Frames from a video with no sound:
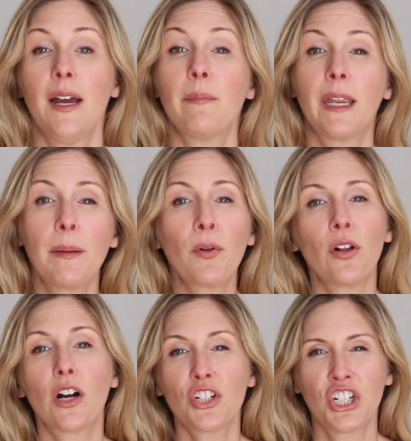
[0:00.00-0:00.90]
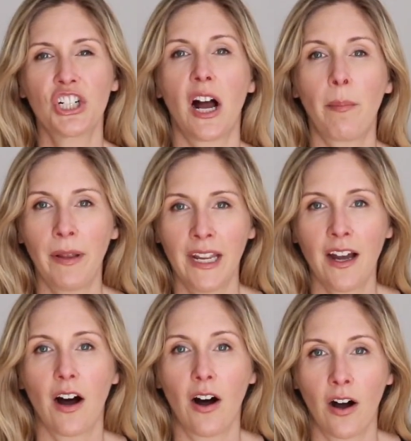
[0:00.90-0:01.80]
People are
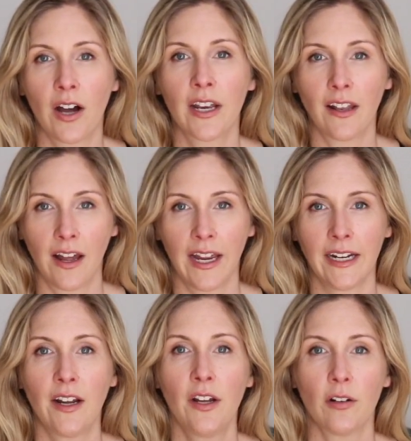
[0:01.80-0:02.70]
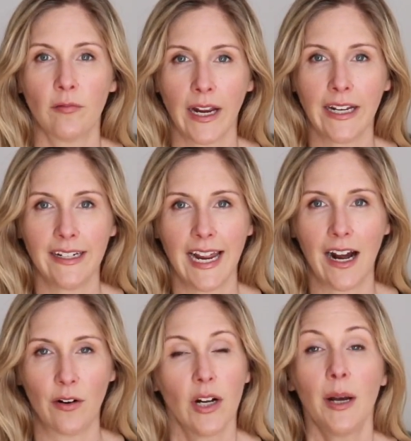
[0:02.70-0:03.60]
shopping online right
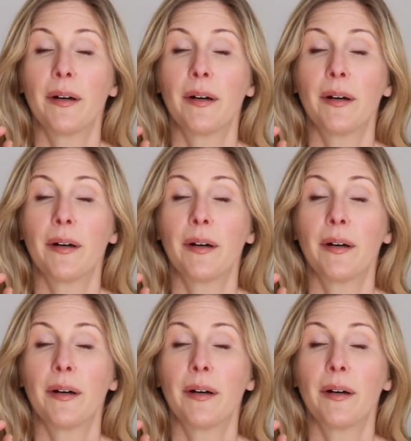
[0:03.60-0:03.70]
now,